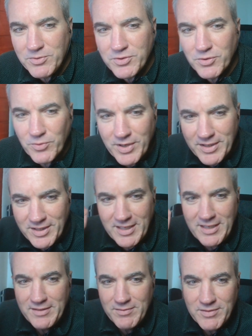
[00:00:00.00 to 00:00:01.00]
to
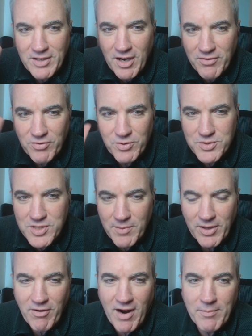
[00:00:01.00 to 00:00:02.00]
really cut through some of the
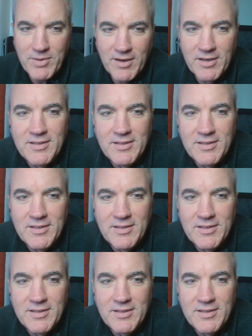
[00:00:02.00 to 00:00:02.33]
crap here.